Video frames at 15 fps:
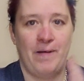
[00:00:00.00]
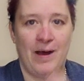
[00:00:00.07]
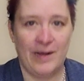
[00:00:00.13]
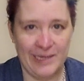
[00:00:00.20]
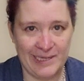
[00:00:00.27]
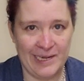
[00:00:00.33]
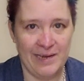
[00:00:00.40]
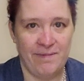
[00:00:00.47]

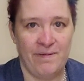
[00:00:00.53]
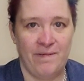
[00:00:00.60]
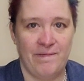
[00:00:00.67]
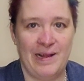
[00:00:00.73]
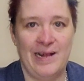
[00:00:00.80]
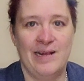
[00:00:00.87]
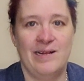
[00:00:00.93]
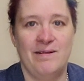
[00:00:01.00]
passed
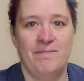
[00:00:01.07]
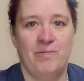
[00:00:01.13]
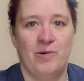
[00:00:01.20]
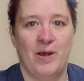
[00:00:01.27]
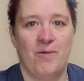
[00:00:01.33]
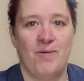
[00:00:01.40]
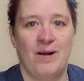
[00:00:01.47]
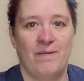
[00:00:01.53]

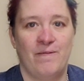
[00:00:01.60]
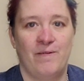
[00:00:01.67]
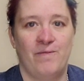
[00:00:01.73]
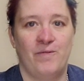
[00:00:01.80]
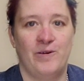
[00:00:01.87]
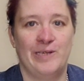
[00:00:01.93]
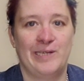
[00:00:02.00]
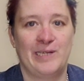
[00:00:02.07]
D15.1 for the
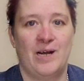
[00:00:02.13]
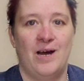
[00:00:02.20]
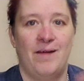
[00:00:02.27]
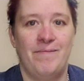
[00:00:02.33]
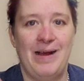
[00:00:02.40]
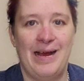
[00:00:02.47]
first time,